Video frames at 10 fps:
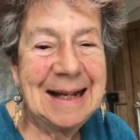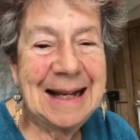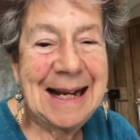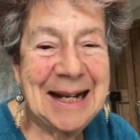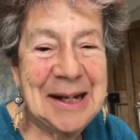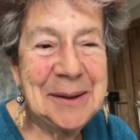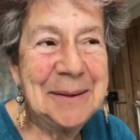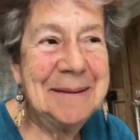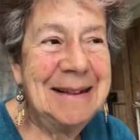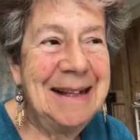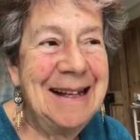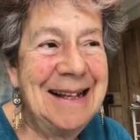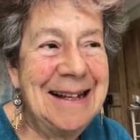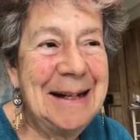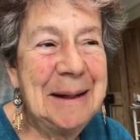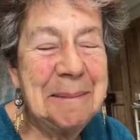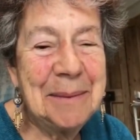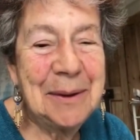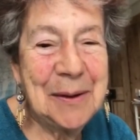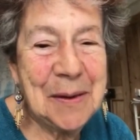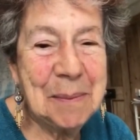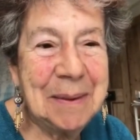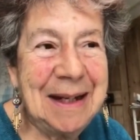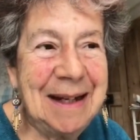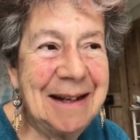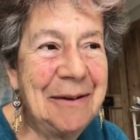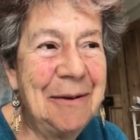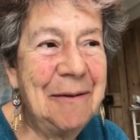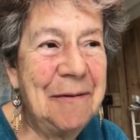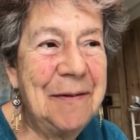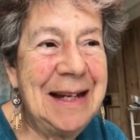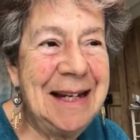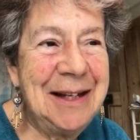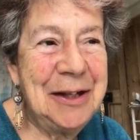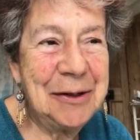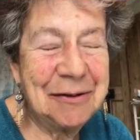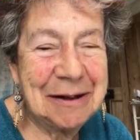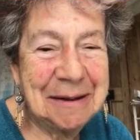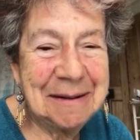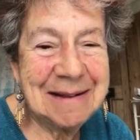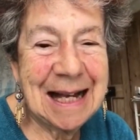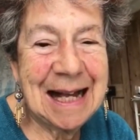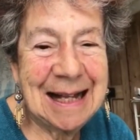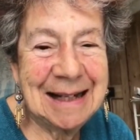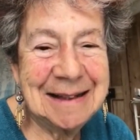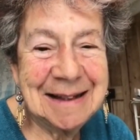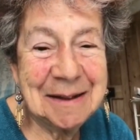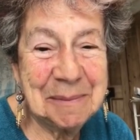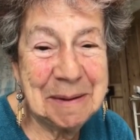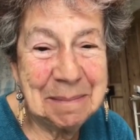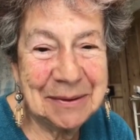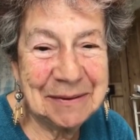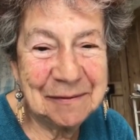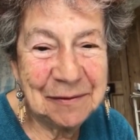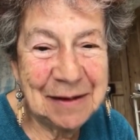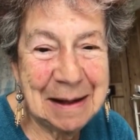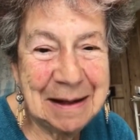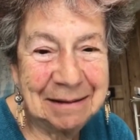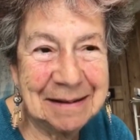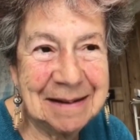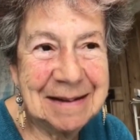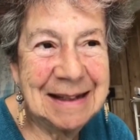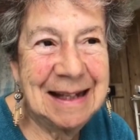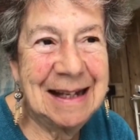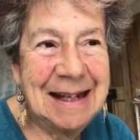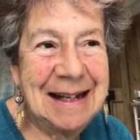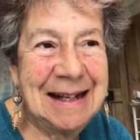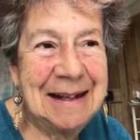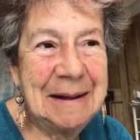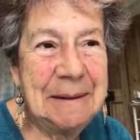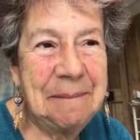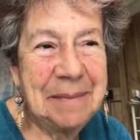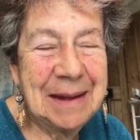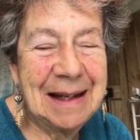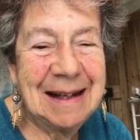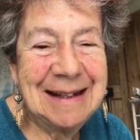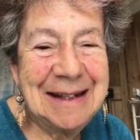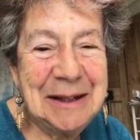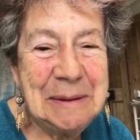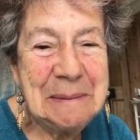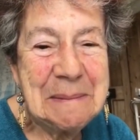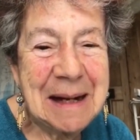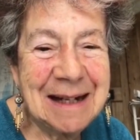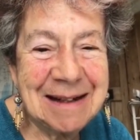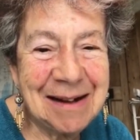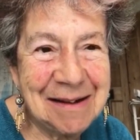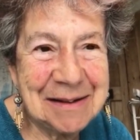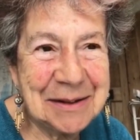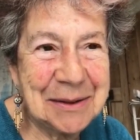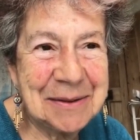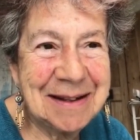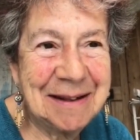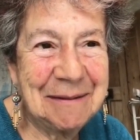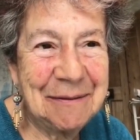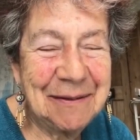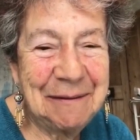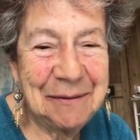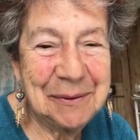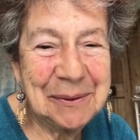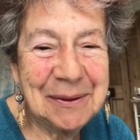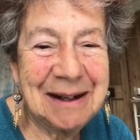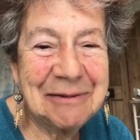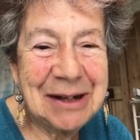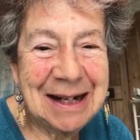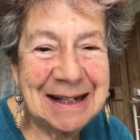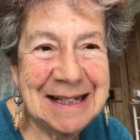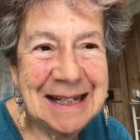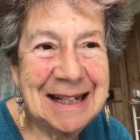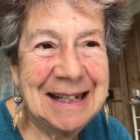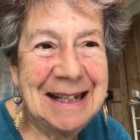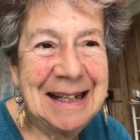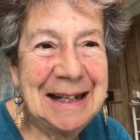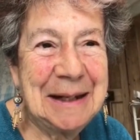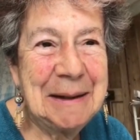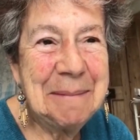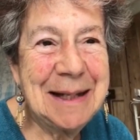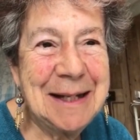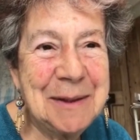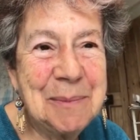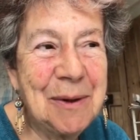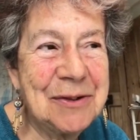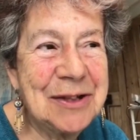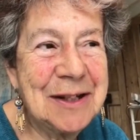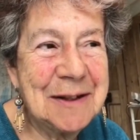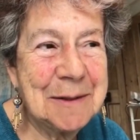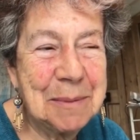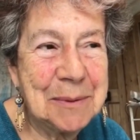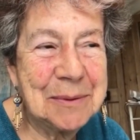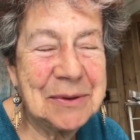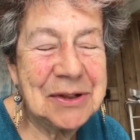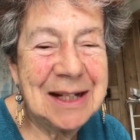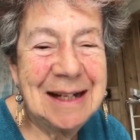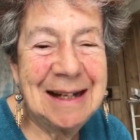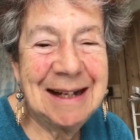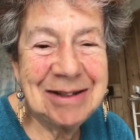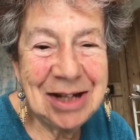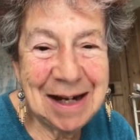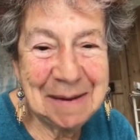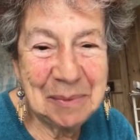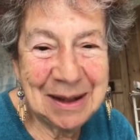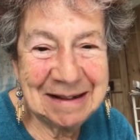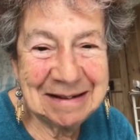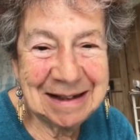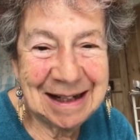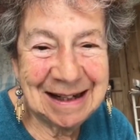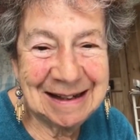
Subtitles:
Hello. On the week of the Euros and the Wimbledon finals, you might ask yourself, if you're a writer, is watching sport a time waster?